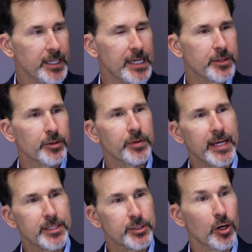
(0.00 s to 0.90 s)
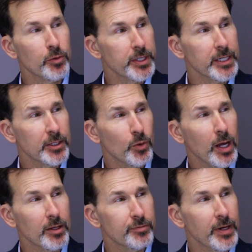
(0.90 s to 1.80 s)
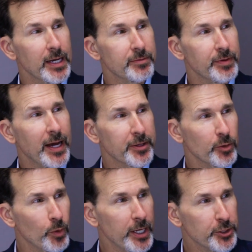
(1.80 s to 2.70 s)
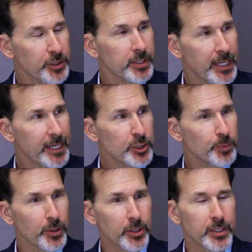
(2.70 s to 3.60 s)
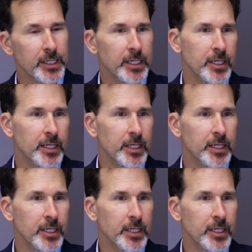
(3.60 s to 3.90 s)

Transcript: Either they don't get a qualified valuation expert,